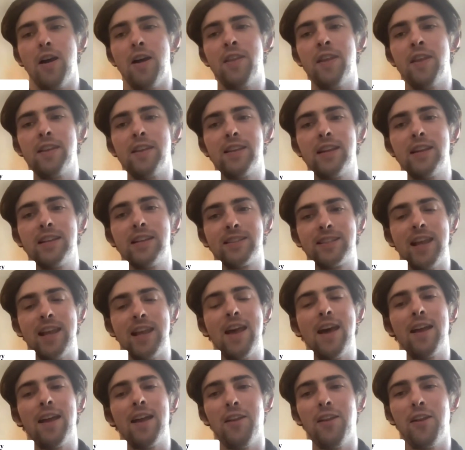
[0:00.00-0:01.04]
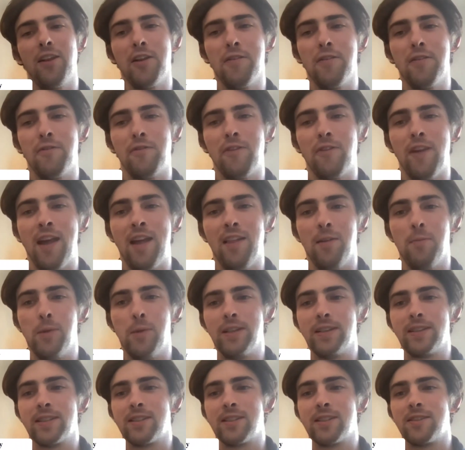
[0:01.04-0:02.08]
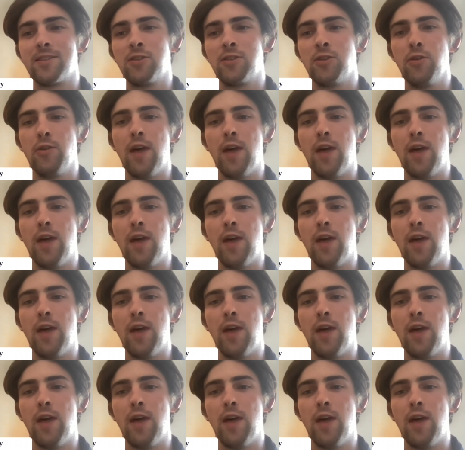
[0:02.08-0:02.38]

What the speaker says: I think there's a lot of elements